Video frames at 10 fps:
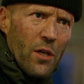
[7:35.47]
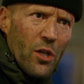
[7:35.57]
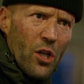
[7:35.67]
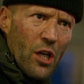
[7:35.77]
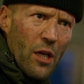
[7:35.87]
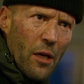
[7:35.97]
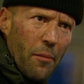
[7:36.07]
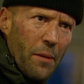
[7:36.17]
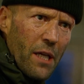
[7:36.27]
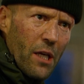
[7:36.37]
But then
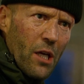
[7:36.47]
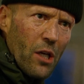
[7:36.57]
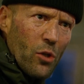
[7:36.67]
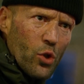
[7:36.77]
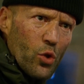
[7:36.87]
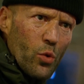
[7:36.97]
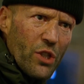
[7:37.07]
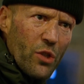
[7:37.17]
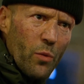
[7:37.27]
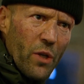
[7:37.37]
again, Expendables
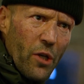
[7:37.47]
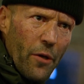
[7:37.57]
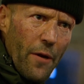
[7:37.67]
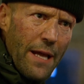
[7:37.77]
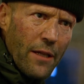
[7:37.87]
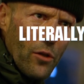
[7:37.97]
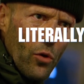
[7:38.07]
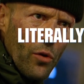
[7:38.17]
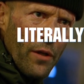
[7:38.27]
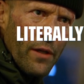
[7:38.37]
4 might turn out to be a
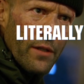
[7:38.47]
Christmas